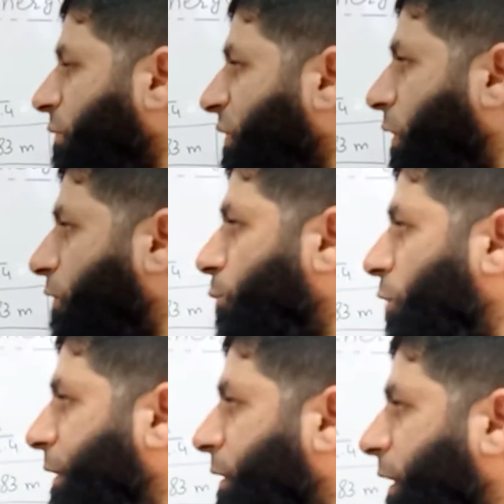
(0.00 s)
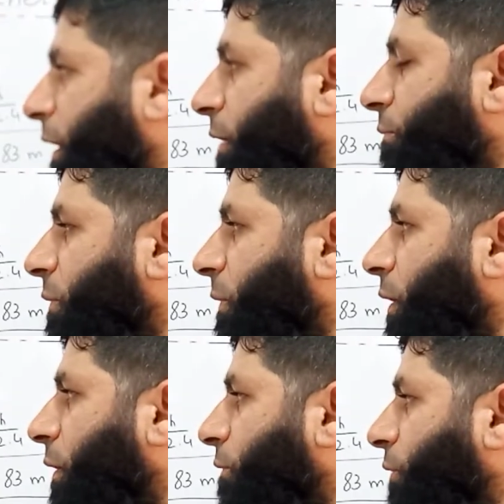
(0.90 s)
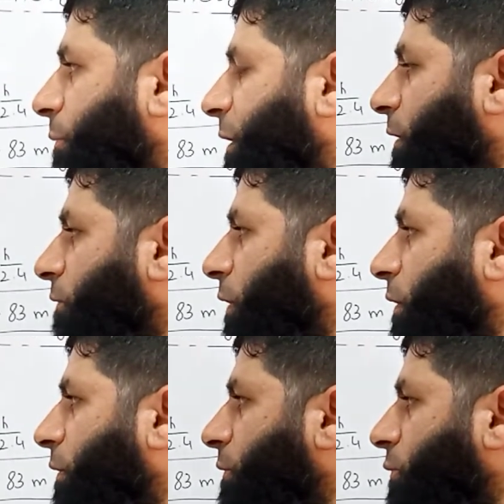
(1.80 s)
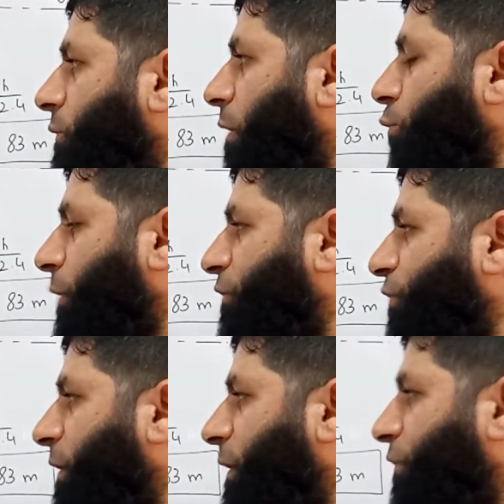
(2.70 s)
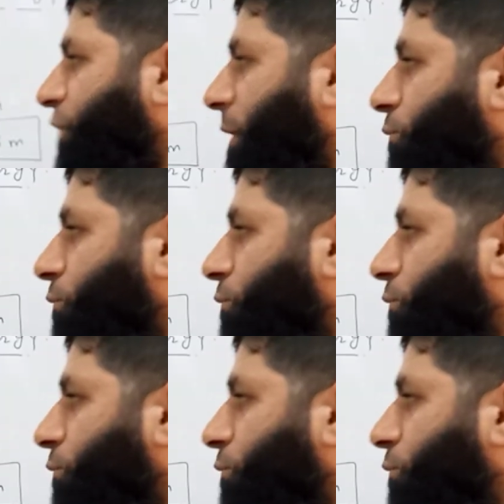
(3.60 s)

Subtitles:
of point A will be equal to the potential energy at